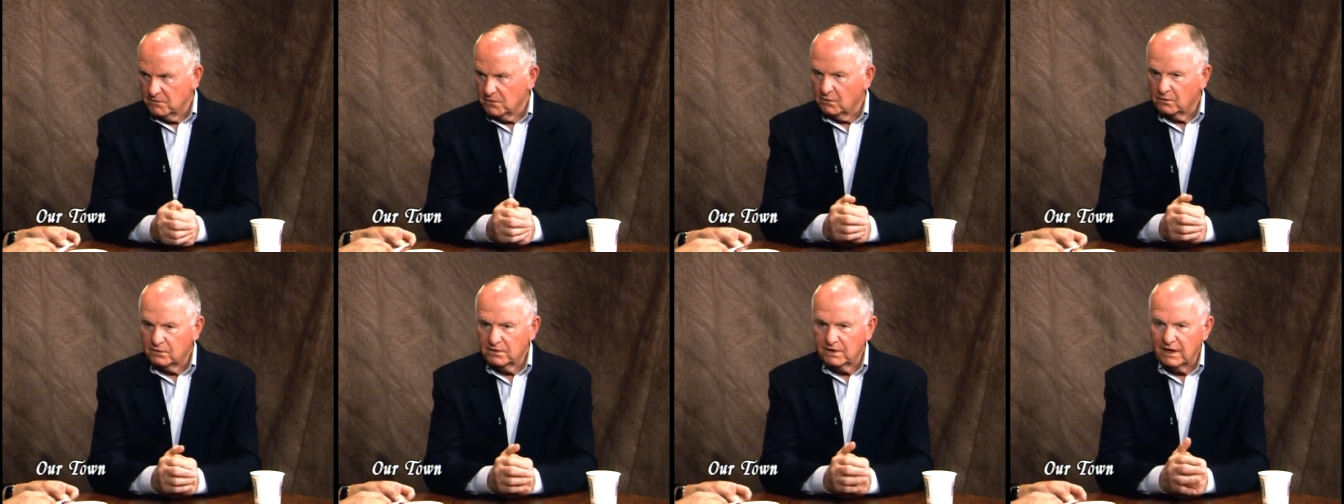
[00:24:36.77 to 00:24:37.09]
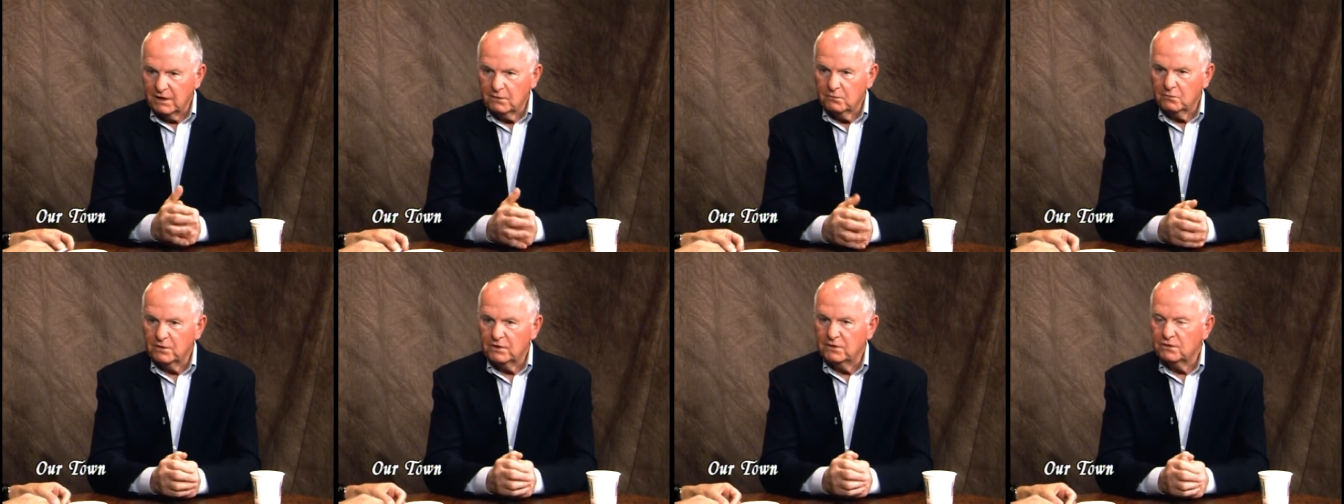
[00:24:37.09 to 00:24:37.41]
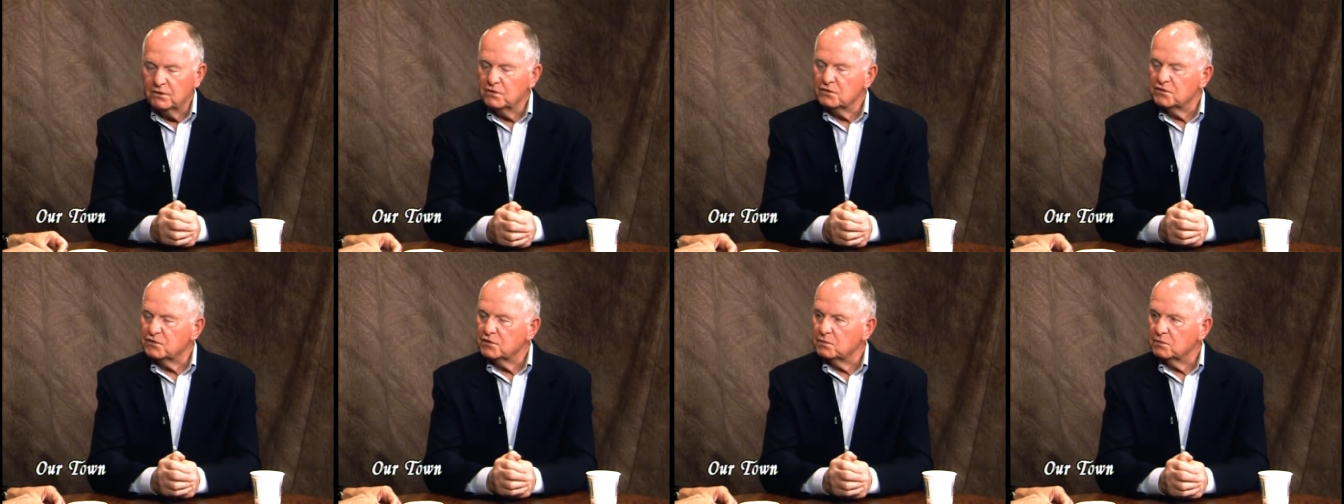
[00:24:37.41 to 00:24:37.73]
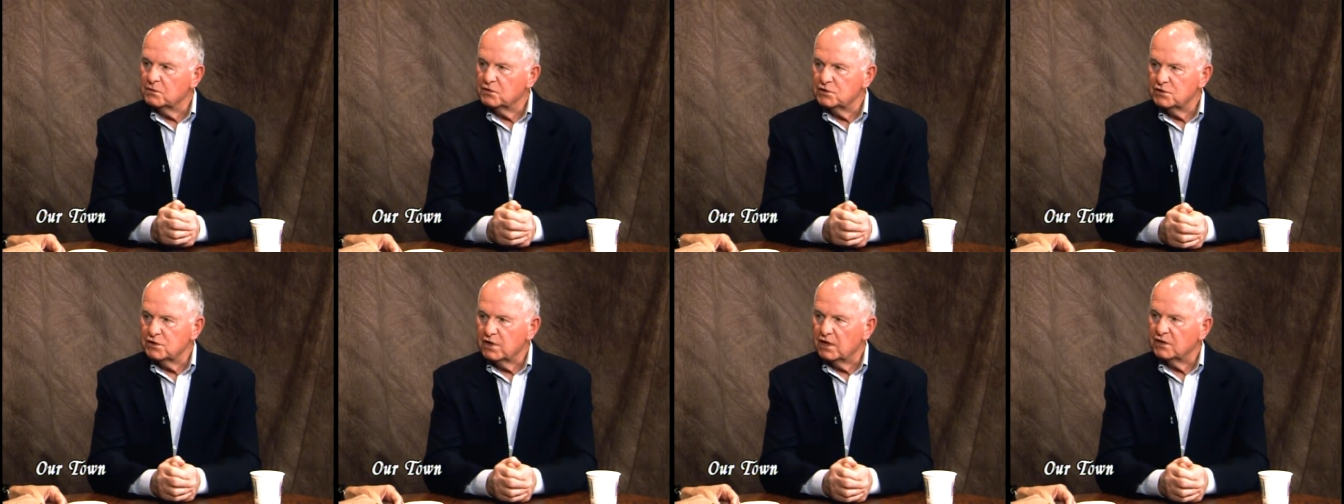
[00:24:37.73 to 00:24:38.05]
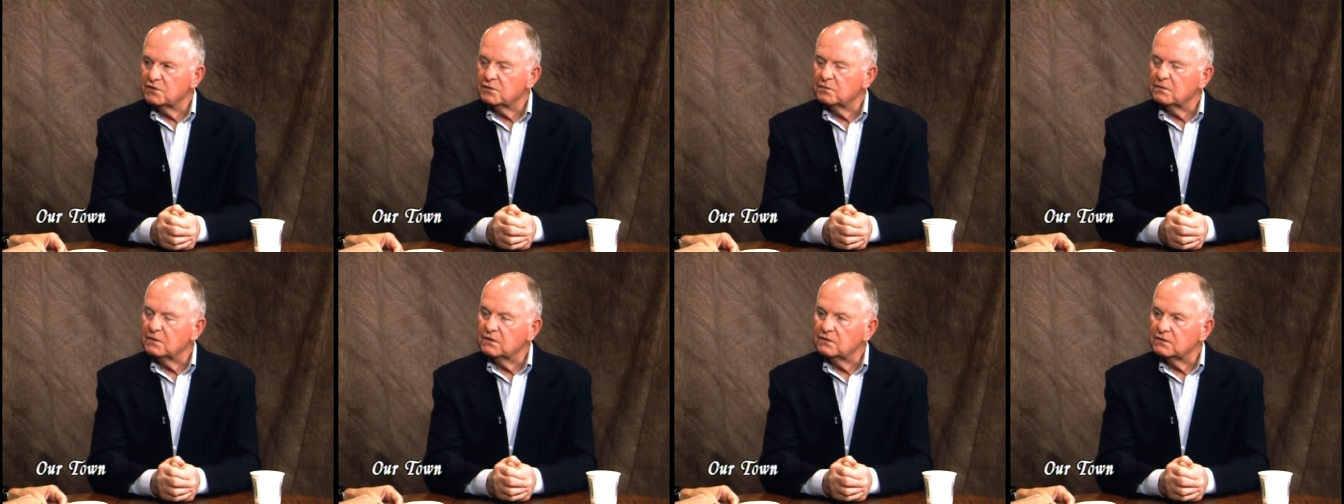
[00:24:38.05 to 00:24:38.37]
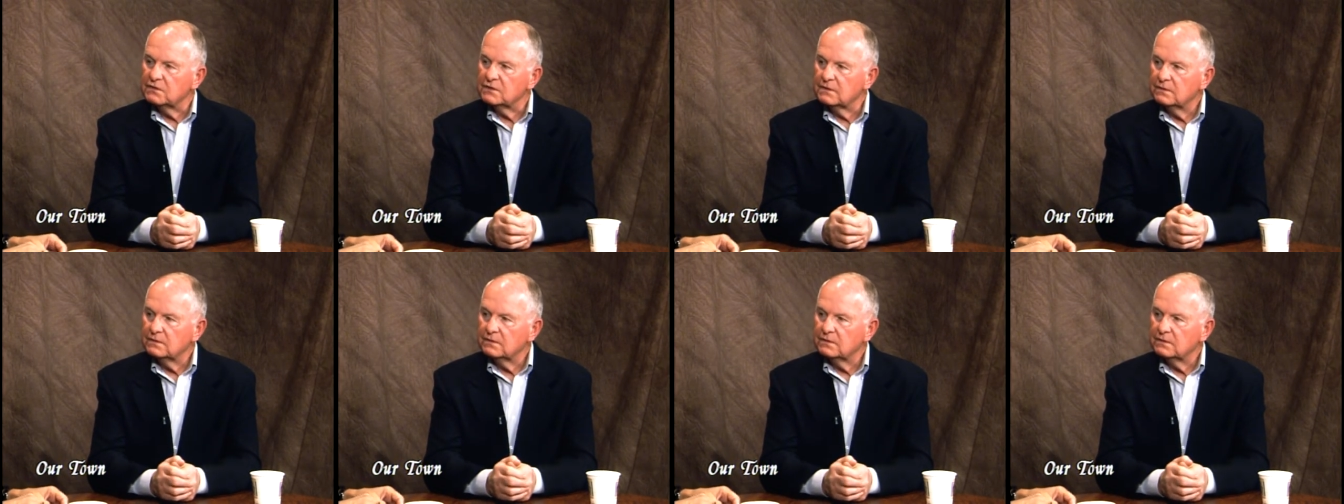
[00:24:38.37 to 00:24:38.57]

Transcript: or can we do some adjustments?